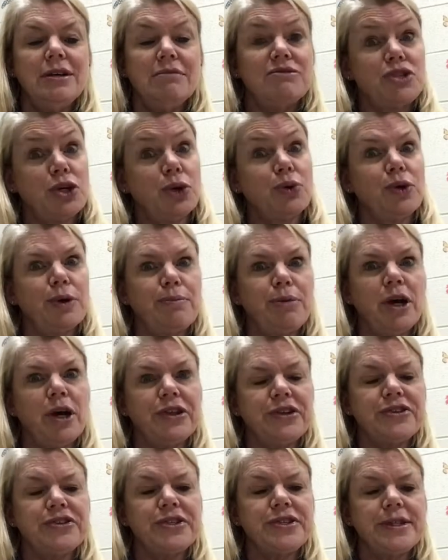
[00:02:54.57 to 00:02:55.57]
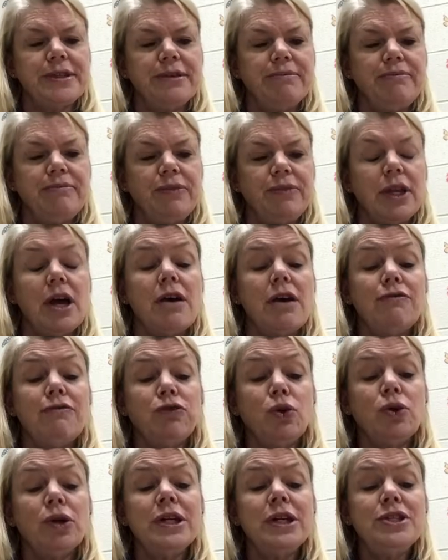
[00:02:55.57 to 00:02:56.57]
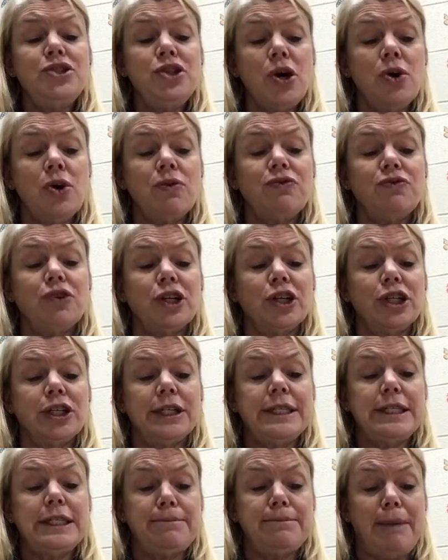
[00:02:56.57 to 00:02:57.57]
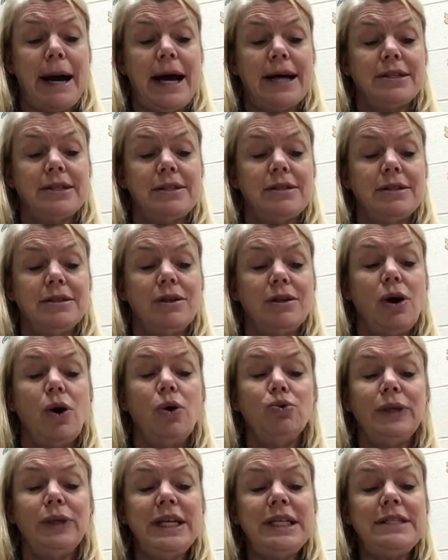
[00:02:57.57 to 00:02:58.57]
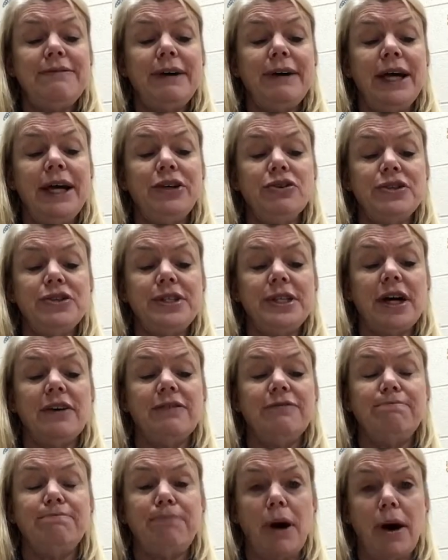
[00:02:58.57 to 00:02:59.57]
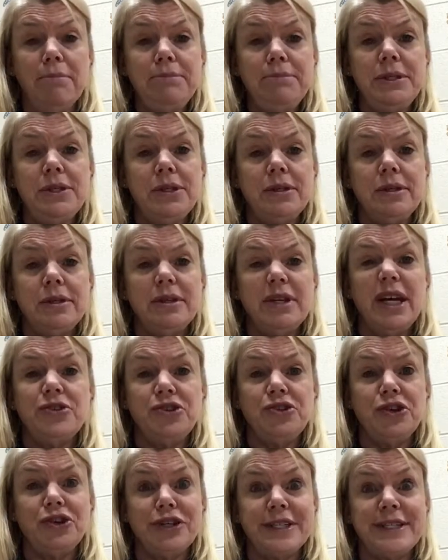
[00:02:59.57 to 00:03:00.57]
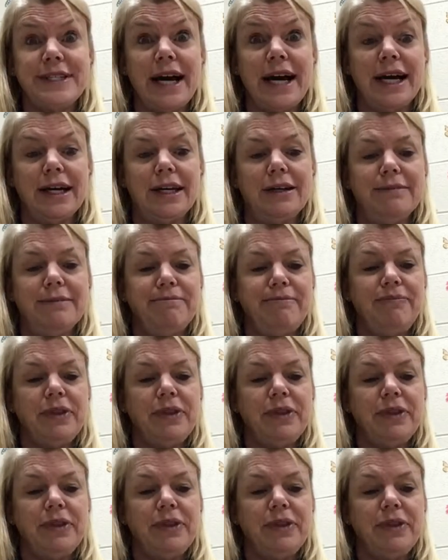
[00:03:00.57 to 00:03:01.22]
So were her brothers. Flora dove for a good spot, only to find herself bumped and turned aside.